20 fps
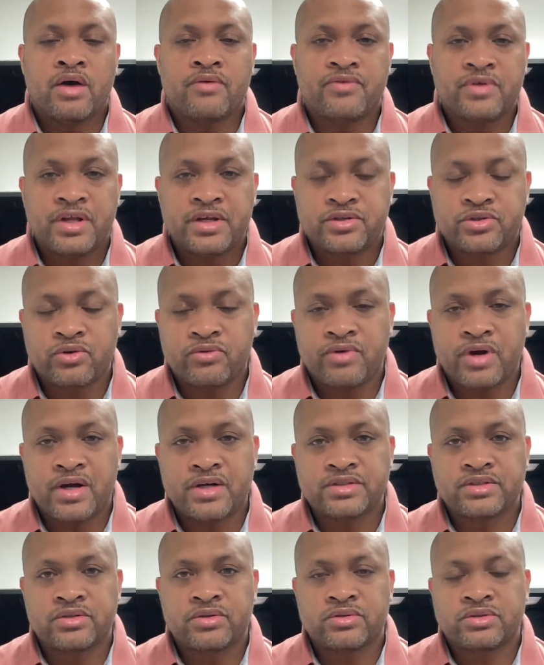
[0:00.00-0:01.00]
financial
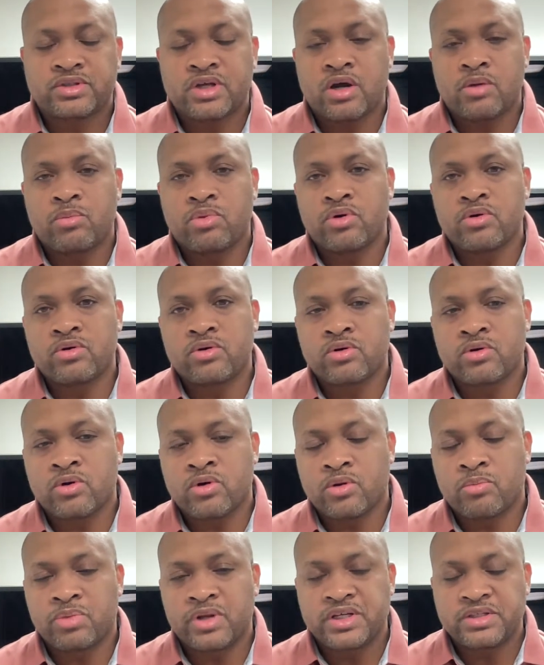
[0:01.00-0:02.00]
advisor, stockbroker,
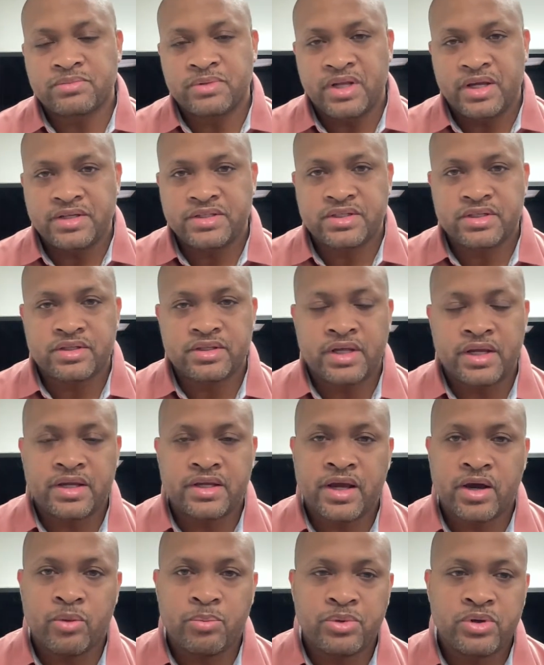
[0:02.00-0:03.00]
or a placement agent. They
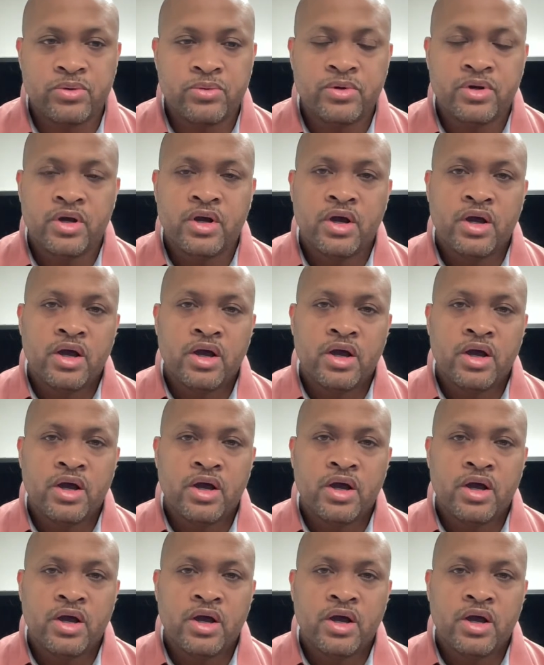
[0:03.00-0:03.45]
can help you.